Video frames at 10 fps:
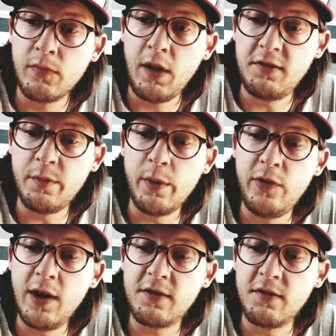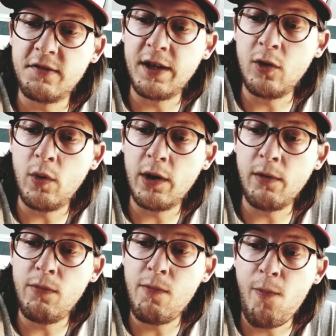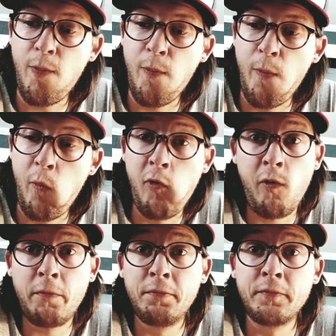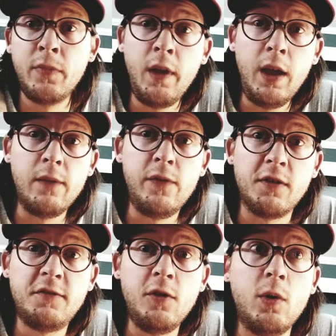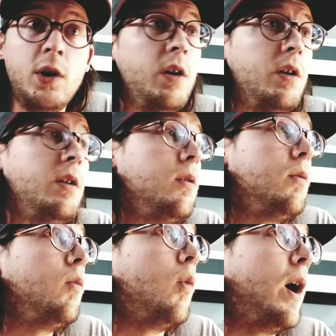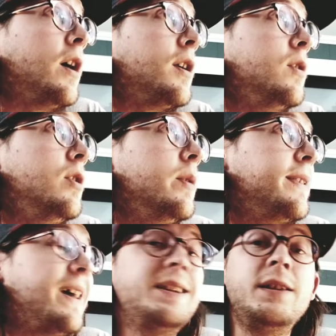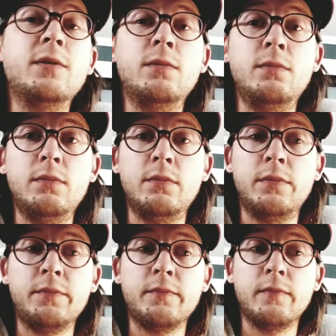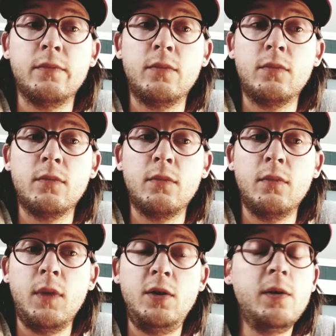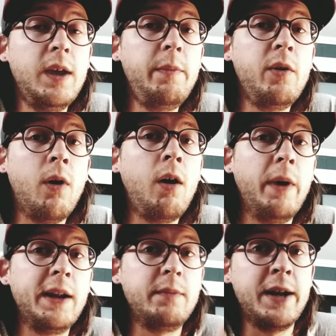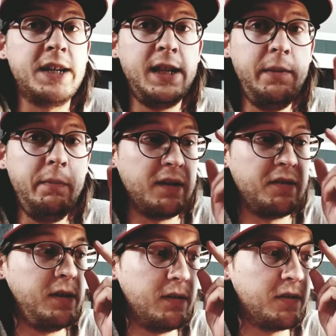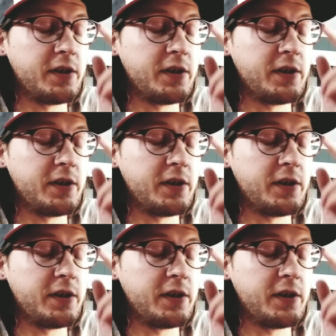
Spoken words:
Some of you guys are saying, well, if you're so good, why aren't you doing that deal? Don't get me wrong, my team does deals all the